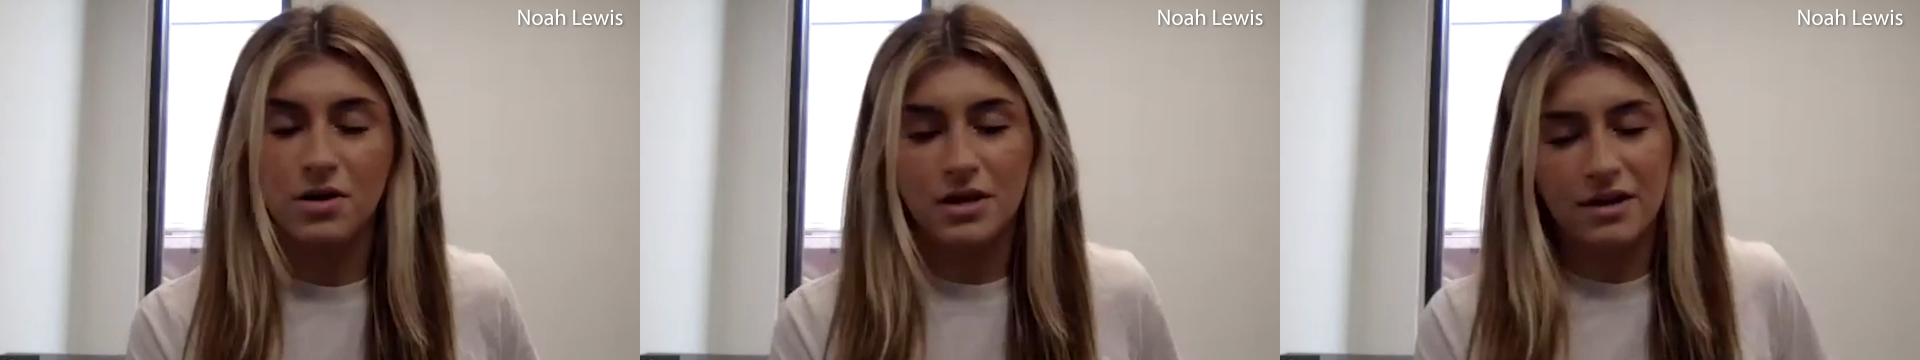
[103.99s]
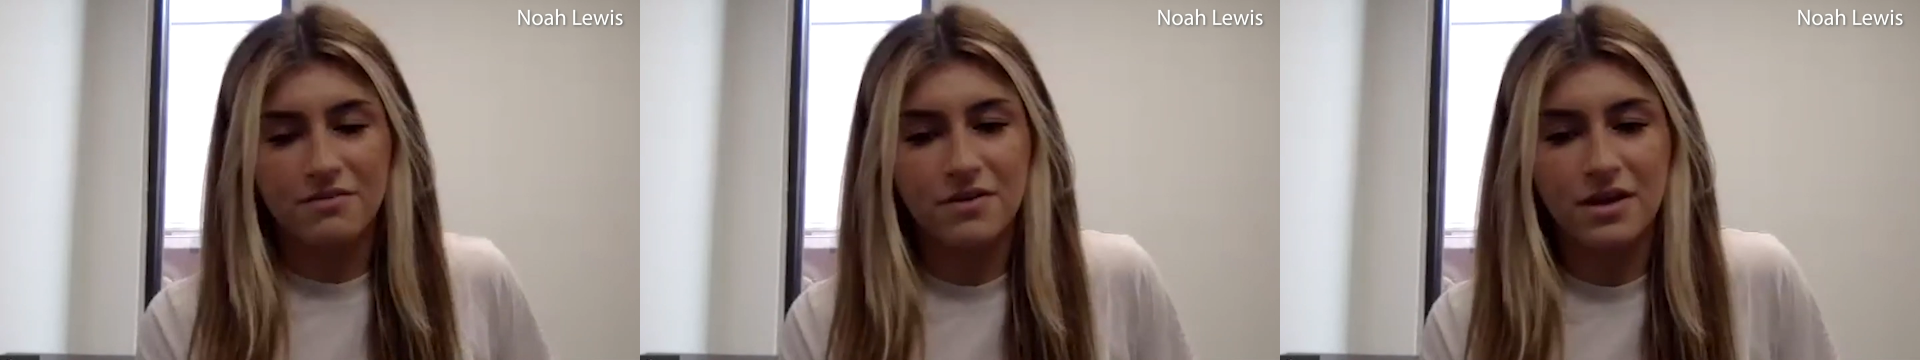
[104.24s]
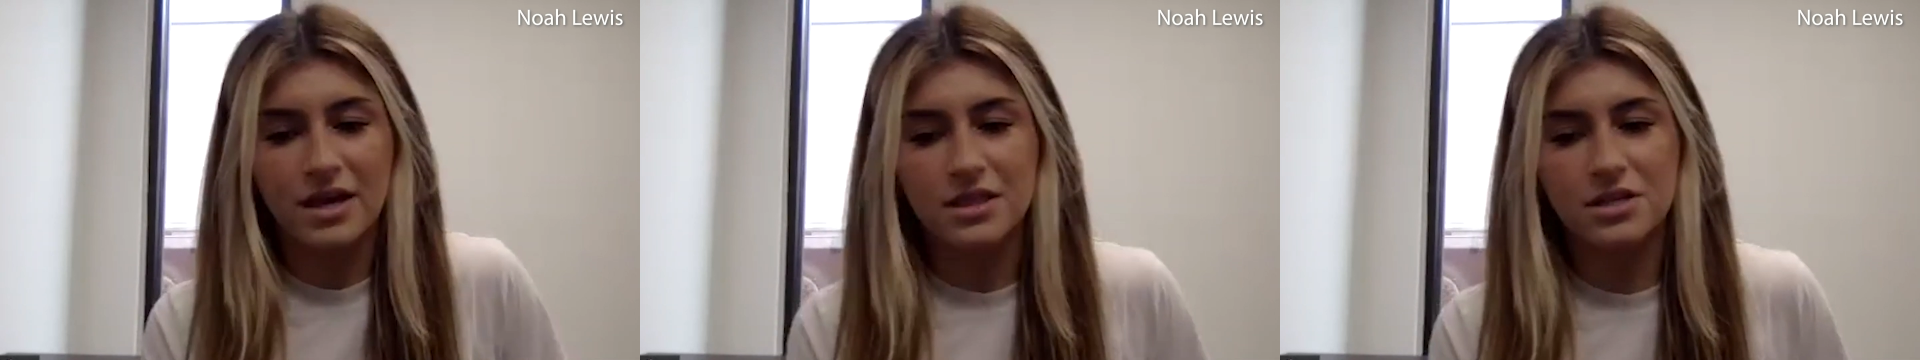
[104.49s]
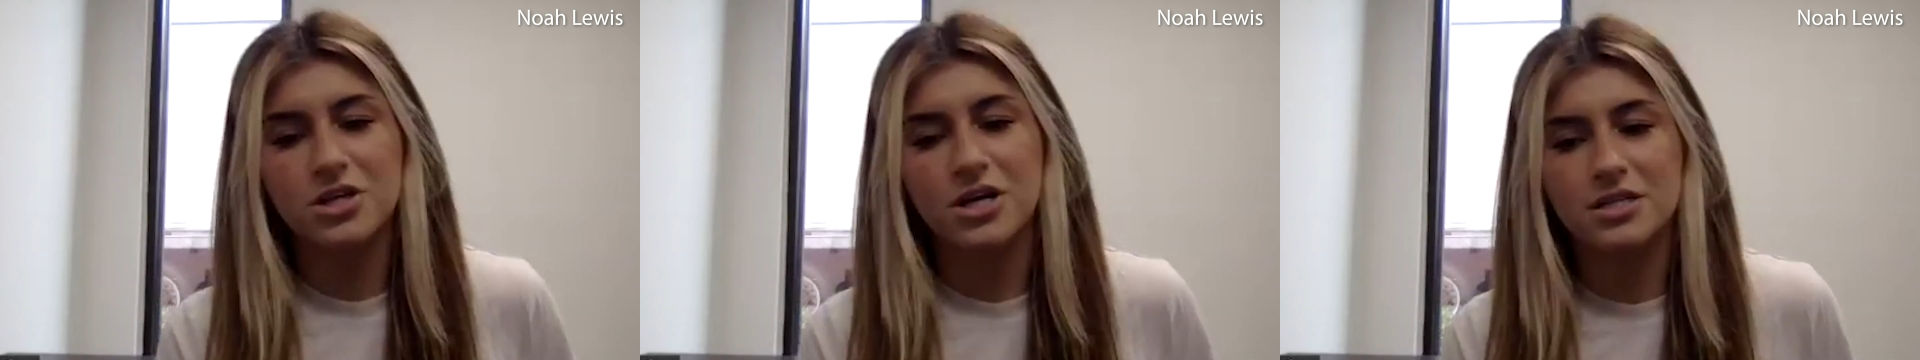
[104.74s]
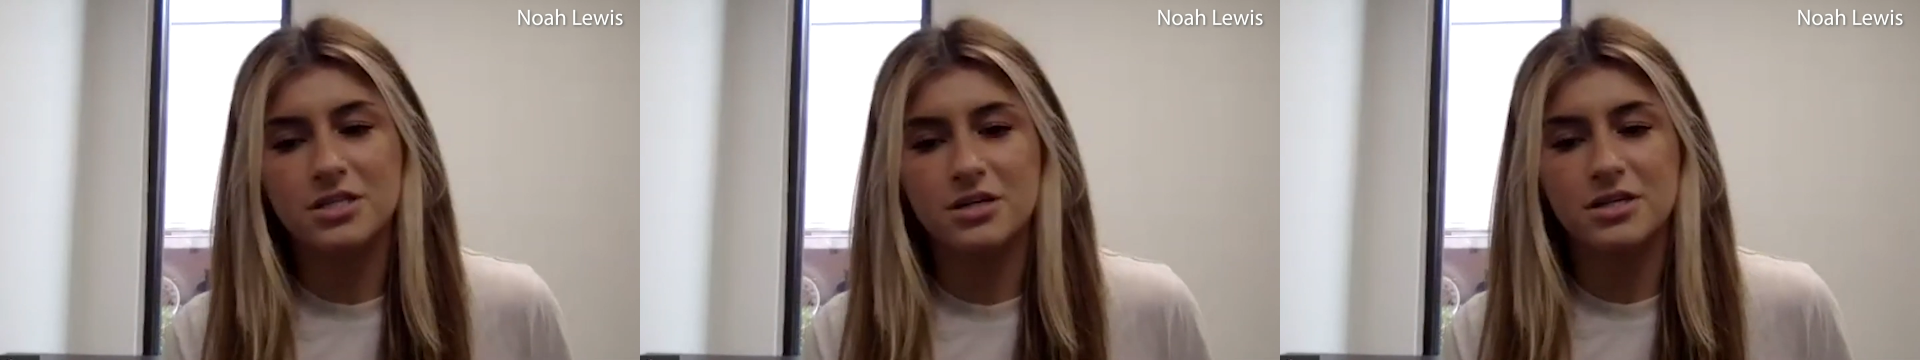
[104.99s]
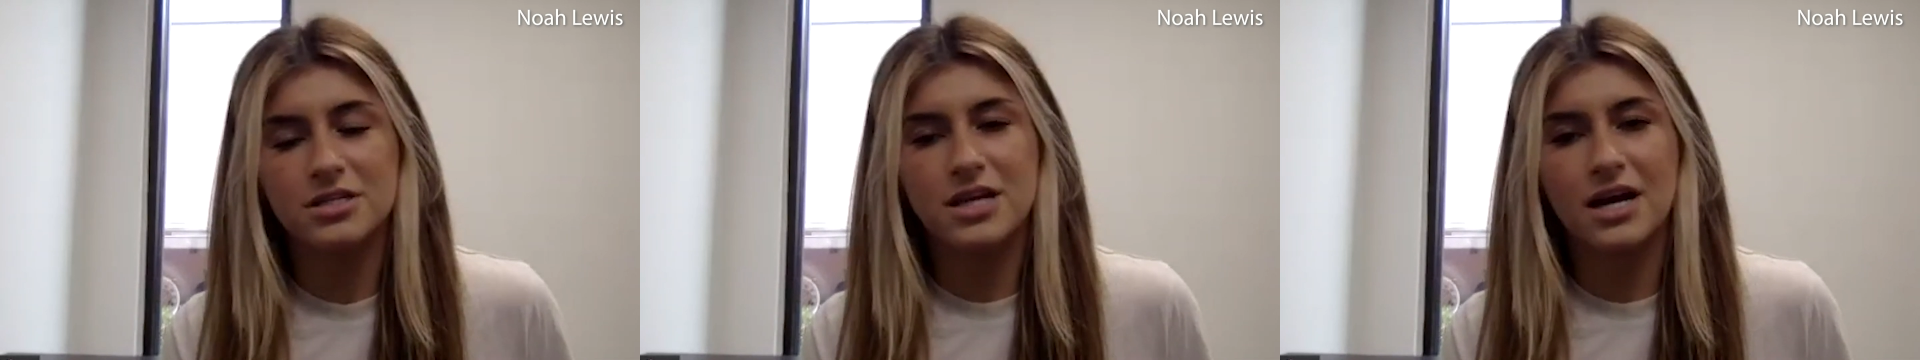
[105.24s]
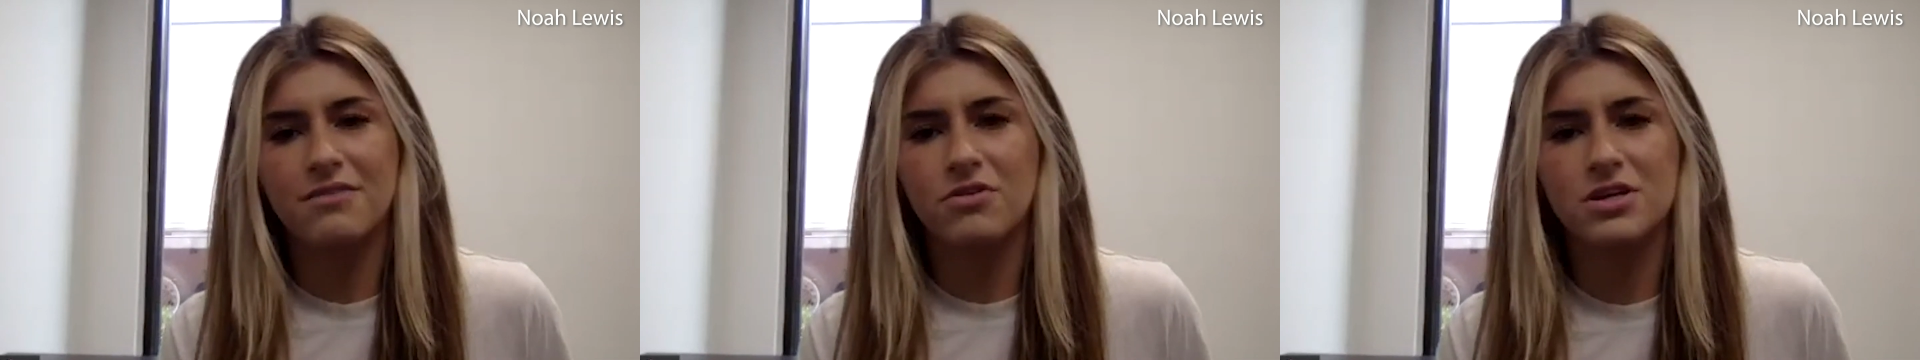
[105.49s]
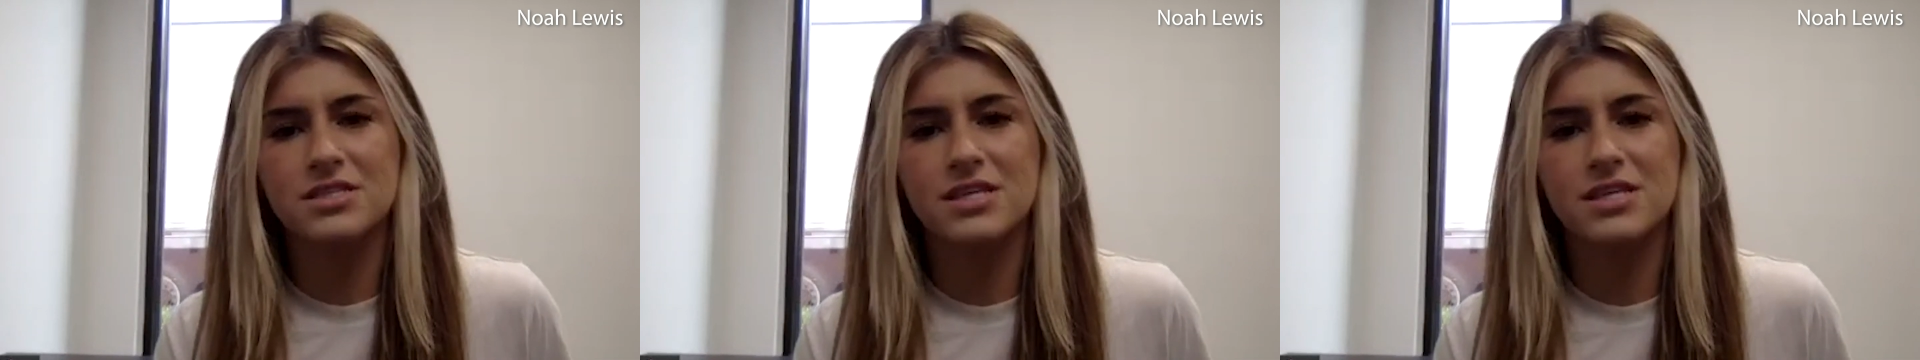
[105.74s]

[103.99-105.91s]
And I feel like the truck series kind of what's